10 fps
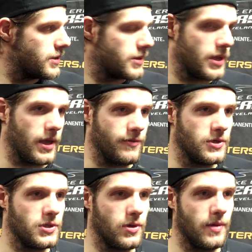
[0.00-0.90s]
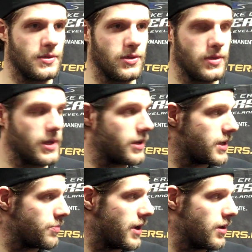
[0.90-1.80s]
they have to show out, so they,
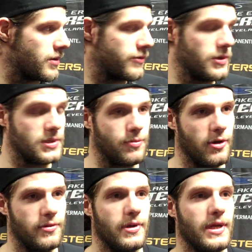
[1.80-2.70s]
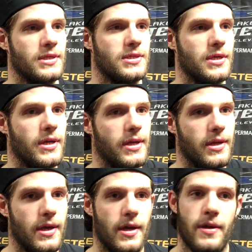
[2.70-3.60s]
they're battling for a spot for next year. And
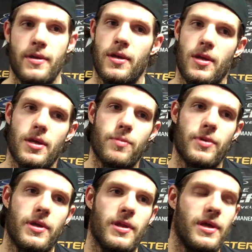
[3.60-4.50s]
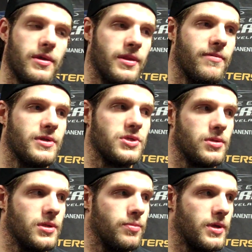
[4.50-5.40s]
uh, you're playing like
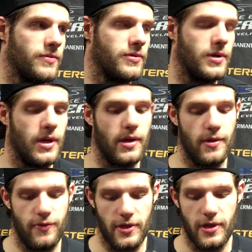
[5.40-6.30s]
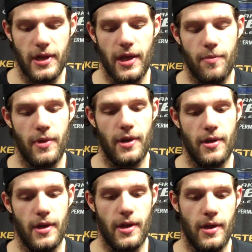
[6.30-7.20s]
individually, you're playing for uh, for your name,
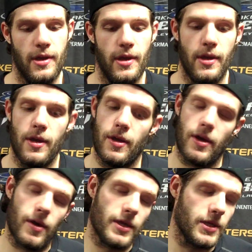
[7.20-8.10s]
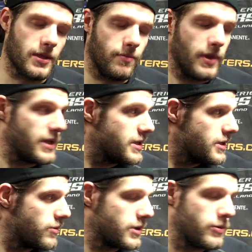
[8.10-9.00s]
and uh, you like
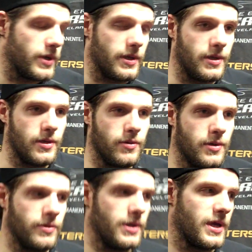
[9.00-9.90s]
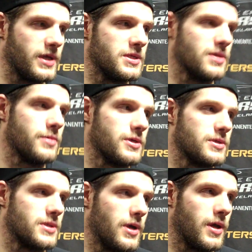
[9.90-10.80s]
you want to win. You want to win like a team
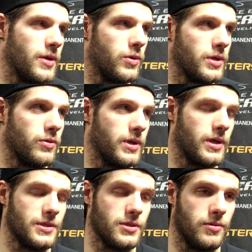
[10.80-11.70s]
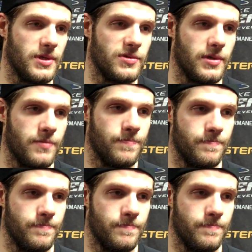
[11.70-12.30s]
because uh, when you're winning, it's always fun.